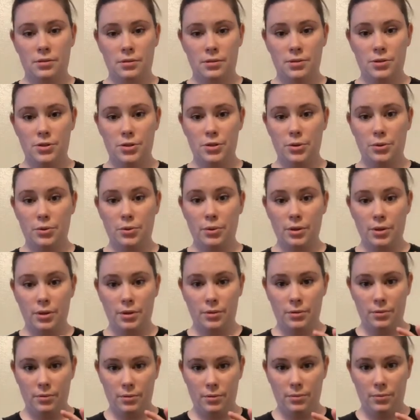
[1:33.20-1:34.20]
to
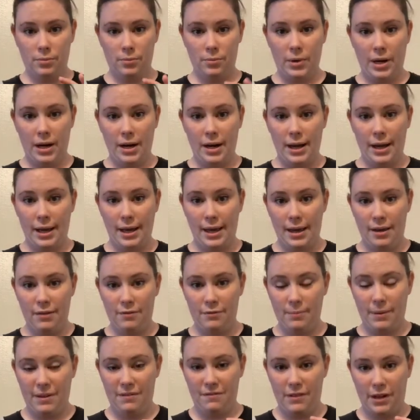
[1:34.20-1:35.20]
where I have
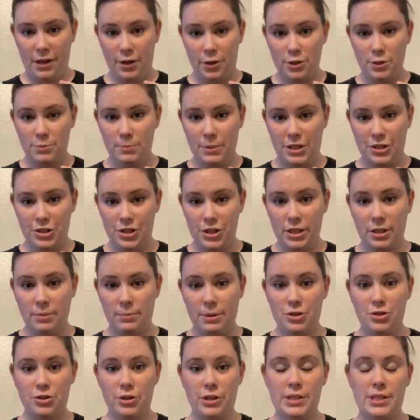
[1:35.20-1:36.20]
my fingers pinching the
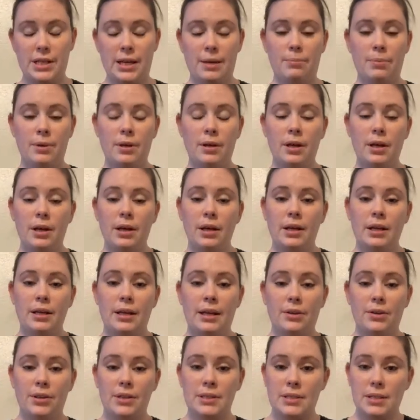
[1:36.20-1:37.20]
measuring tape.
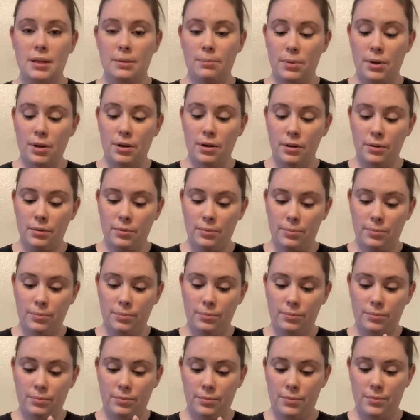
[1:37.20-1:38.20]
Now this number
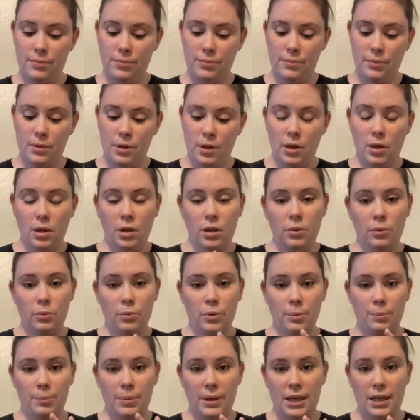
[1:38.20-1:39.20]
will
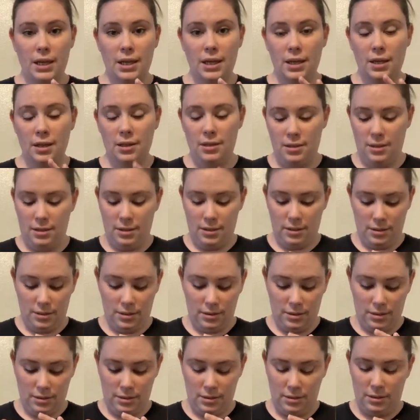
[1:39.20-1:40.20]
be
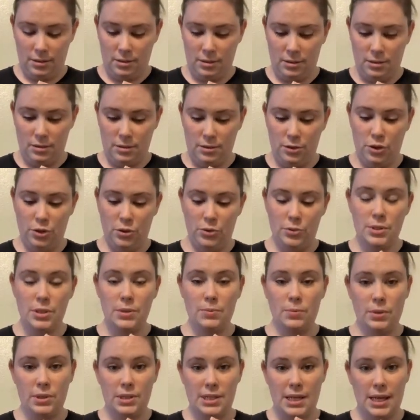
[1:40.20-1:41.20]
used.
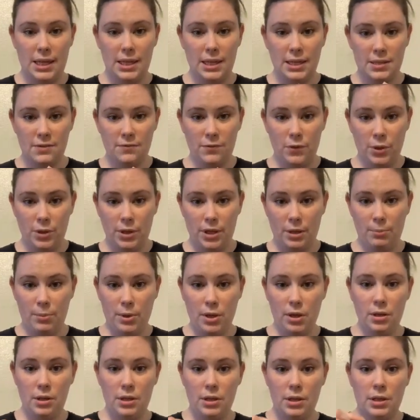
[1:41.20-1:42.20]
We'll take this full
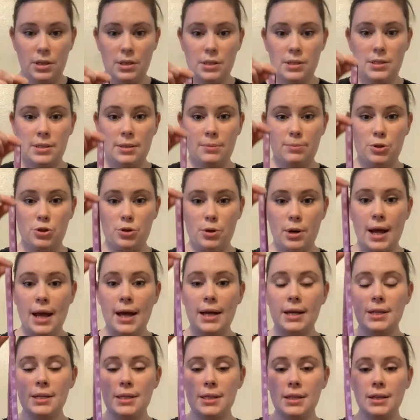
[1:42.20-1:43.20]
number,
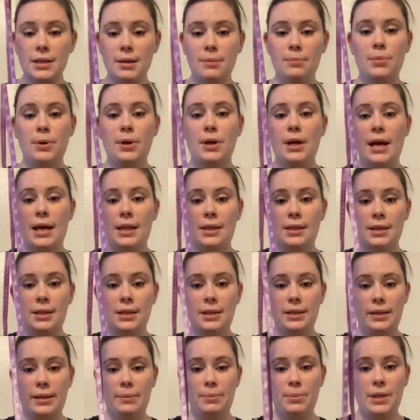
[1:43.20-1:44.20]
subtract the number at the
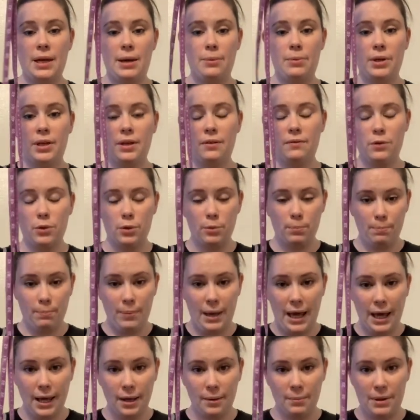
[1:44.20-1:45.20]
clip, that will give you
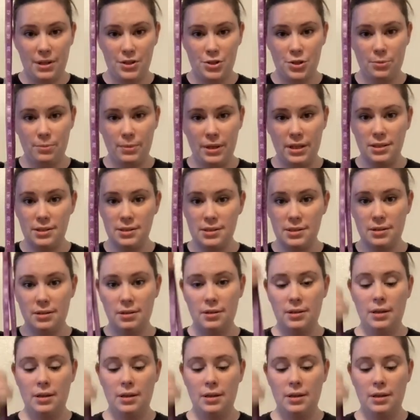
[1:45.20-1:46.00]
back measurement,